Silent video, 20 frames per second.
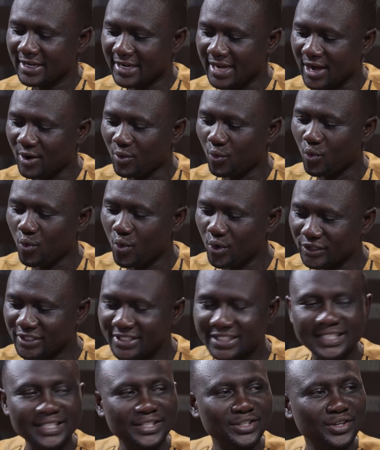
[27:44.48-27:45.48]
Now,
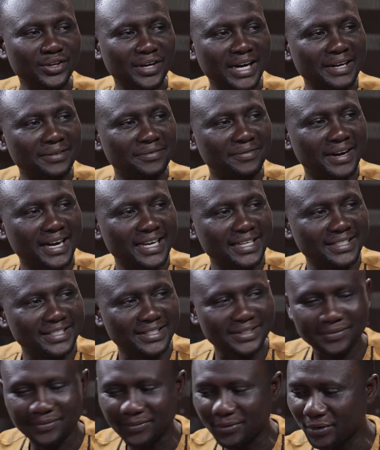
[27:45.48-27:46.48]
what is your
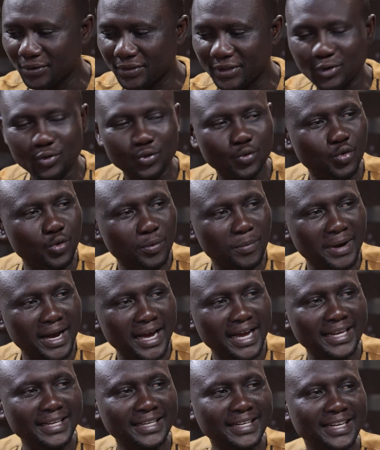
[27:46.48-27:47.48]
advice for the
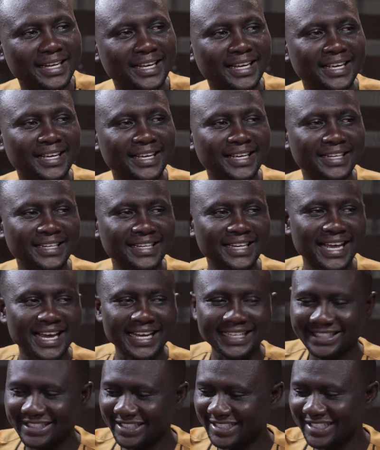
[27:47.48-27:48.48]
woman
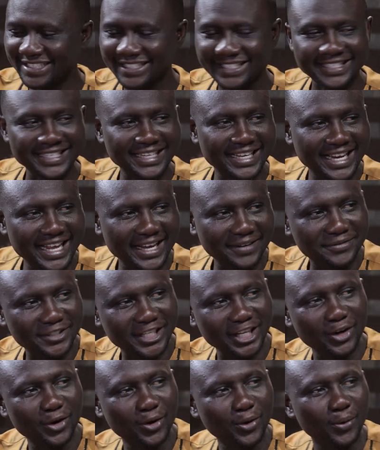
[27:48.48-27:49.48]
that is
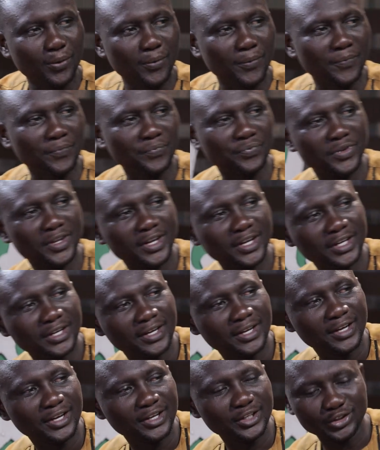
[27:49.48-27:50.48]
left alone?
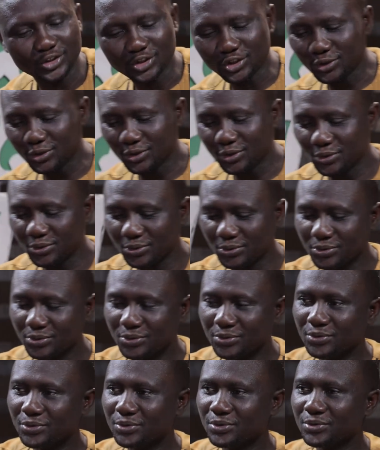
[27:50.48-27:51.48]

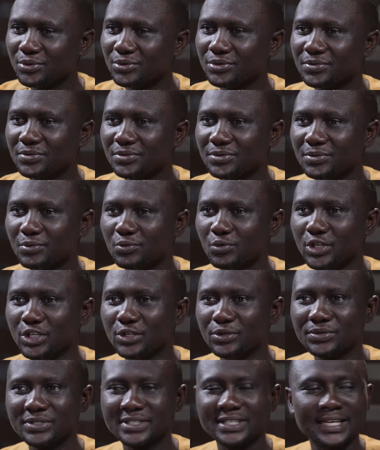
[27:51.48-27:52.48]
Will
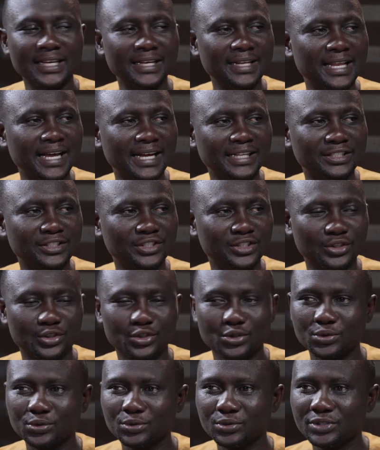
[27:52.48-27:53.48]
you say that she
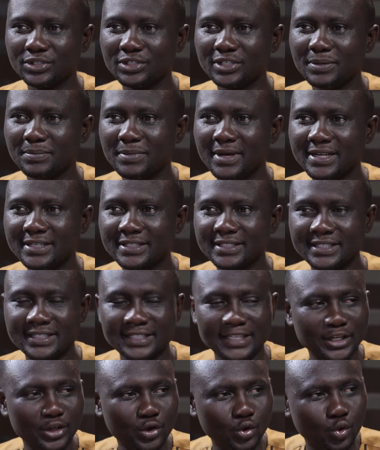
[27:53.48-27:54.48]
should remain
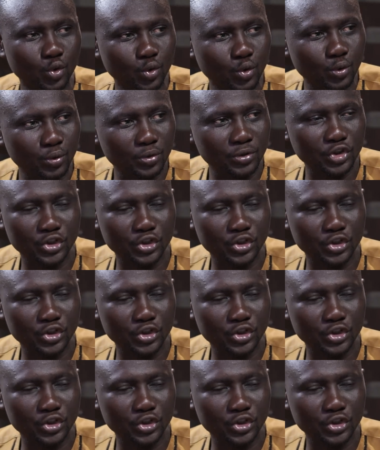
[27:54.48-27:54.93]
single?